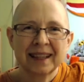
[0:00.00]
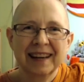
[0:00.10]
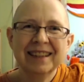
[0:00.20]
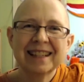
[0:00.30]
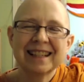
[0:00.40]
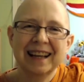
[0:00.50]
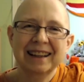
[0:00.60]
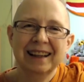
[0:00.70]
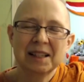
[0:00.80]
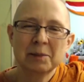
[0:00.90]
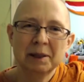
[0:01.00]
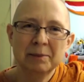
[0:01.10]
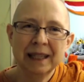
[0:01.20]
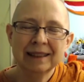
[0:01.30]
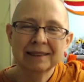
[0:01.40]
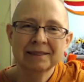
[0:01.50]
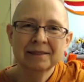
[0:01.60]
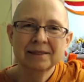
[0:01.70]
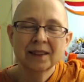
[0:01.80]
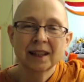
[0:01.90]
I'm not saying that to be mean.
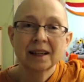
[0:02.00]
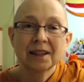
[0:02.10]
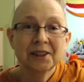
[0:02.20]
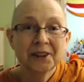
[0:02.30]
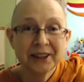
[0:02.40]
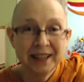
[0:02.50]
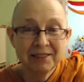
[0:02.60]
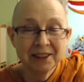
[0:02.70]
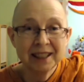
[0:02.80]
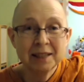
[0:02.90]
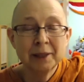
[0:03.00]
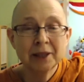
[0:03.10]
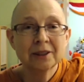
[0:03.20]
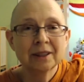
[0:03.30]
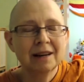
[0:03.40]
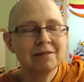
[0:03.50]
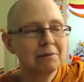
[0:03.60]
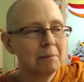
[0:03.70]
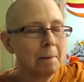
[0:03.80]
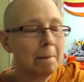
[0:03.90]
You're never going to be good enough
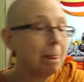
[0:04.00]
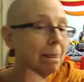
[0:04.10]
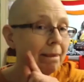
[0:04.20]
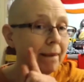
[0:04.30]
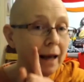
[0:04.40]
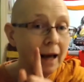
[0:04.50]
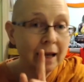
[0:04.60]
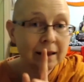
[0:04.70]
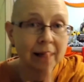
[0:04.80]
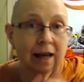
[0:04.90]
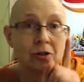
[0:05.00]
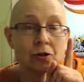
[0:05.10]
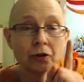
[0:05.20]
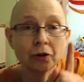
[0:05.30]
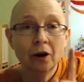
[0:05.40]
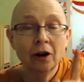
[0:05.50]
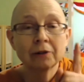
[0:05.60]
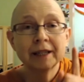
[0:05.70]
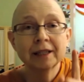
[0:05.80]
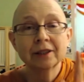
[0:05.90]
unless you're
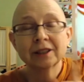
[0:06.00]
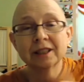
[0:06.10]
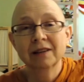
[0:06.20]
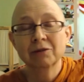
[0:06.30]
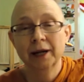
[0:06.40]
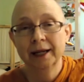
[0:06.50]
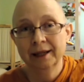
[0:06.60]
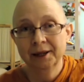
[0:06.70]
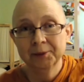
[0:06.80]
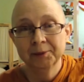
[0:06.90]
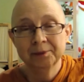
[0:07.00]
already good enough right now.